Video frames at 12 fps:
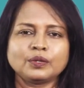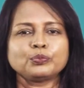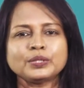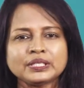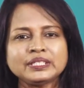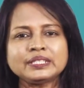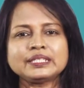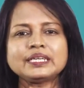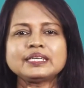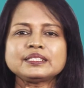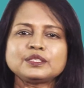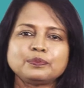Word
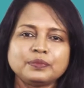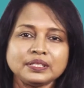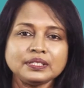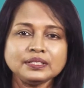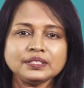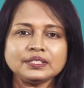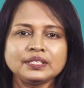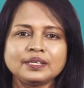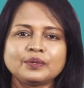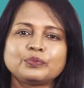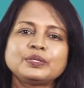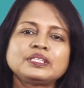class means
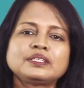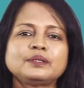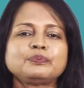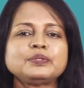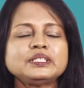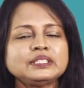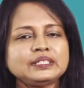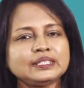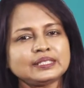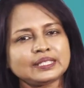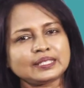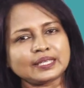whether the word
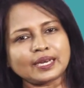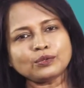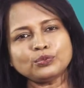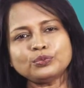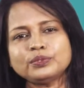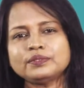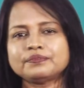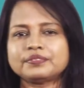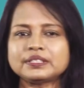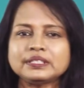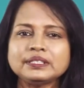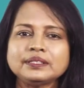is a noun,
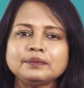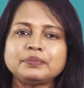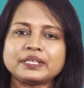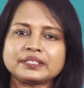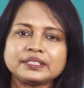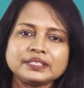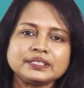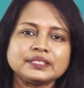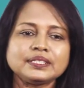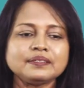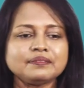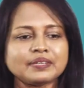verb,
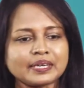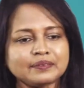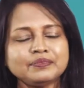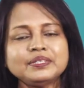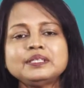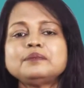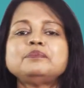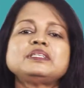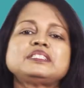adjective, adverb,